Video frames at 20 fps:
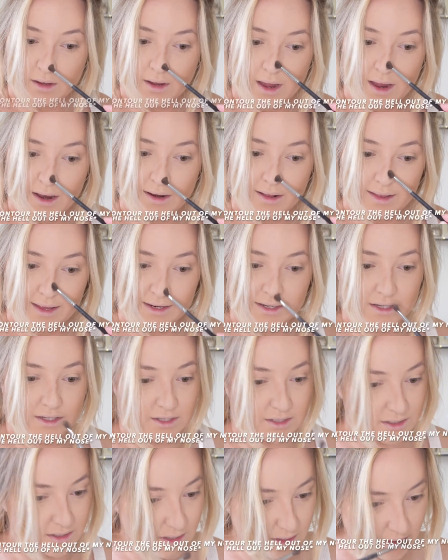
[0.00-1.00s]
Kind of like to
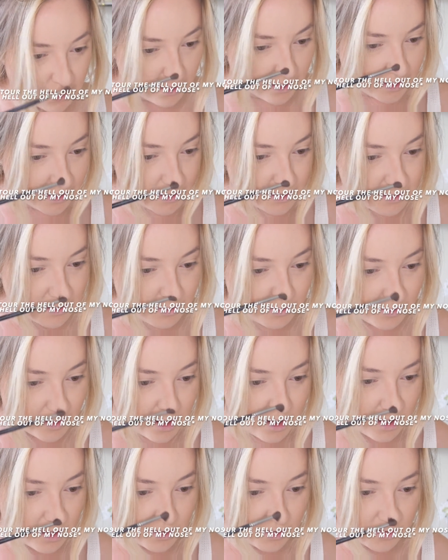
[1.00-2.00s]
just lay some
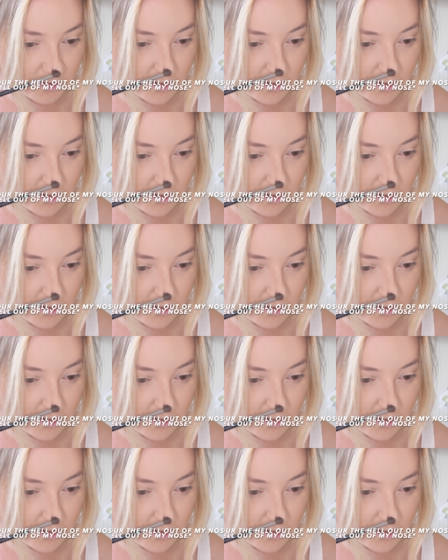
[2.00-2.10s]
color